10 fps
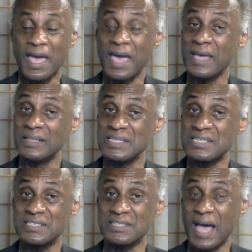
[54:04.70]
And
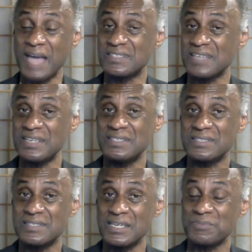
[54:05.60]
listen, I say
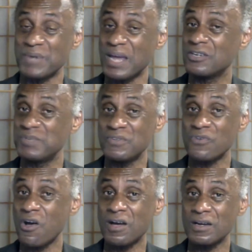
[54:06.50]
these things, but I could be
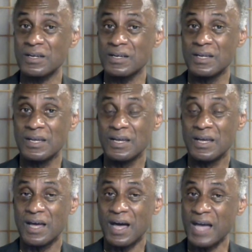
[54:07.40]
wrong.
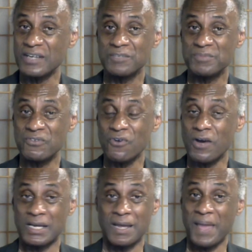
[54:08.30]
I could be
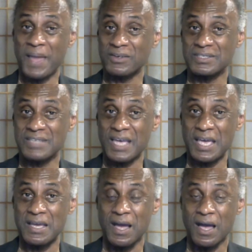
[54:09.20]
wrong, and I'm not going to
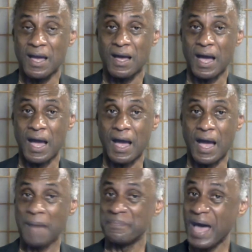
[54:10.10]
say
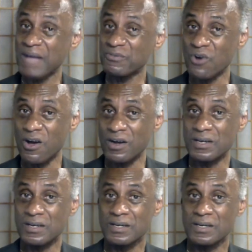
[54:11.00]
I'm not
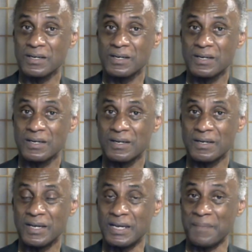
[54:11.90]
wrong,
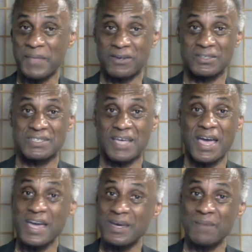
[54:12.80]
and I'm not going to
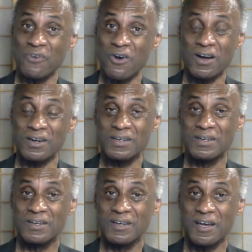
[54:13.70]
say I am wrong.